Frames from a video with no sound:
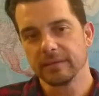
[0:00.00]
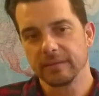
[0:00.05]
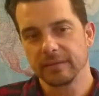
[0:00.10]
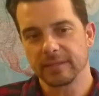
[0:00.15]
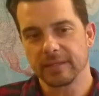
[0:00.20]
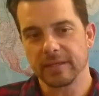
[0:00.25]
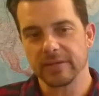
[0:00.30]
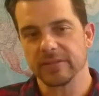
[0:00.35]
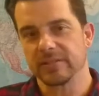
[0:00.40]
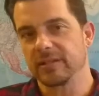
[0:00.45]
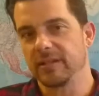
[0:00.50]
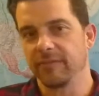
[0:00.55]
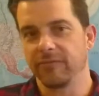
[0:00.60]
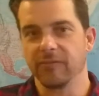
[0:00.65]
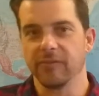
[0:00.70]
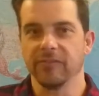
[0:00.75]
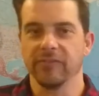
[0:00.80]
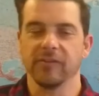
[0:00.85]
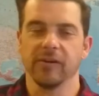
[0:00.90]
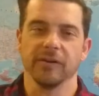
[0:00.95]
dry yourself
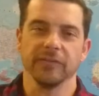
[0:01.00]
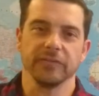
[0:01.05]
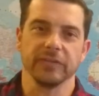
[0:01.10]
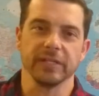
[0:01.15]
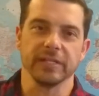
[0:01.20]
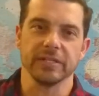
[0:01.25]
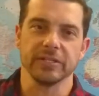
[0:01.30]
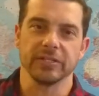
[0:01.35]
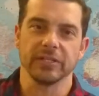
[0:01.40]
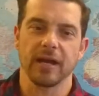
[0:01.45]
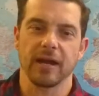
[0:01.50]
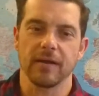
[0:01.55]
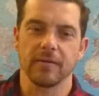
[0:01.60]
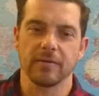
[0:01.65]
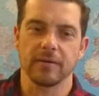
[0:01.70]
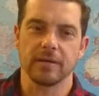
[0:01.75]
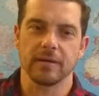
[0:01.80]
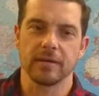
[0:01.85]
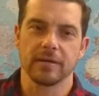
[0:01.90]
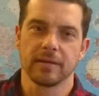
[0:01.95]
off after the
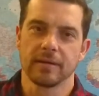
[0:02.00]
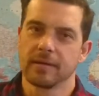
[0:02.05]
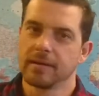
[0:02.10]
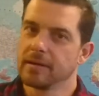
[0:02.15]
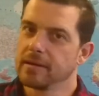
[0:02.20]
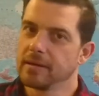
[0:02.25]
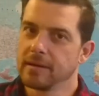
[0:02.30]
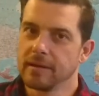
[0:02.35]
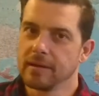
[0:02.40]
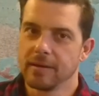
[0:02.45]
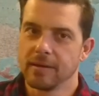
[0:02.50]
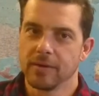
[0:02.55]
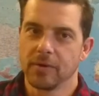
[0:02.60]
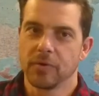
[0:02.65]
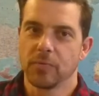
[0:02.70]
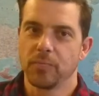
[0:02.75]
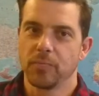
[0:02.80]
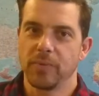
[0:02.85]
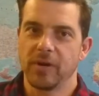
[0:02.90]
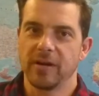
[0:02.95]
shower.
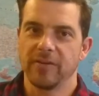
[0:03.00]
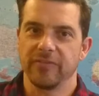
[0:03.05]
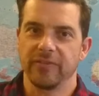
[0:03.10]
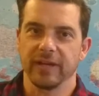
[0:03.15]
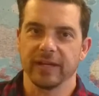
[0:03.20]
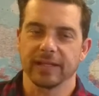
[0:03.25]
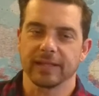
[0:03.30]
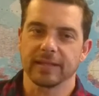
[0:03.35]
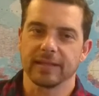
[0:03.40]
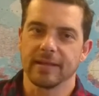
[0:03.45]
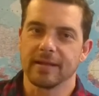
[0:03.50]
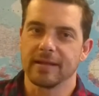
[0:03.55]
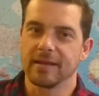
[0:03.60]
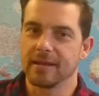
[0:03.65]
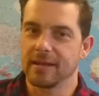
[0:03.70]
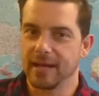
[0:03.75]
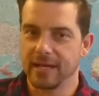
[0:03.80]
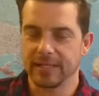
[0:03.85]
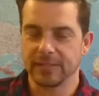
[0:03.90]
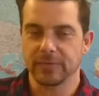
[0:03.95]
Perfect,
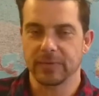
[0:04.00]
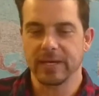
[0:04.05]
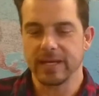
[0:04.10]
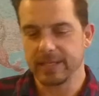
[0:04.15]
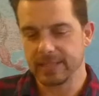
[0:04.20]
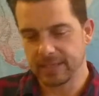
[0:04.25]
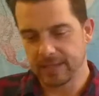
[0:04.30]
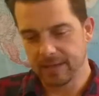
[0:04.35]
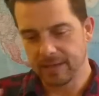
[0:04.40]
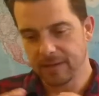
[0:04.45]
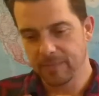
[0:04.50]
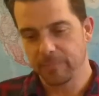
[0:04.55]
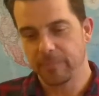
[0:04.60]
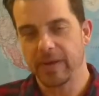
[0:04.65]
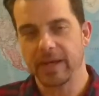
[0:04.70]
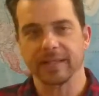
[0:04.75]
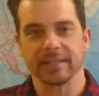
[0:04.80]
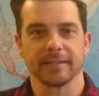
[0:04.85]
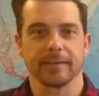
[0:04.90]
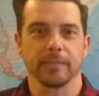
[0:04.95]
lightweight,
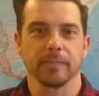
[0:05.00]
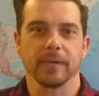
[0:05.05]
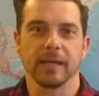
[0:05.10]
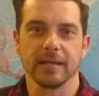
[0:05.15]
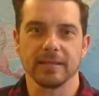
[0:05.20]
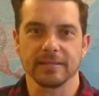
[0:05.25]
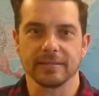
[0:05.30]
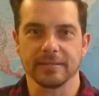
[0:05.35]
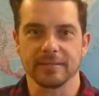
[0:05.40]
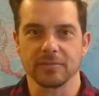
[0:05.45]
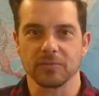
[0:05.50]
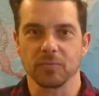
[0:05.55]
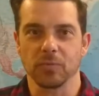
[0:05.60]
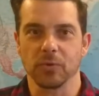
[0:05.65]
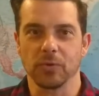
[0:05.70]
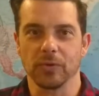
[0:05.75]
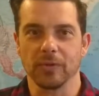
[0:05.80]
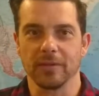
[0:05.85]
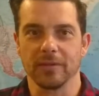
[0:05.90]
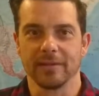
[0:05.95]
packs up nice and
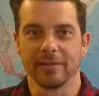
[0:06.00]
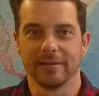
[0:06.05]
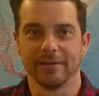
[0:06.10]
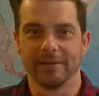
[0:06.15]
small.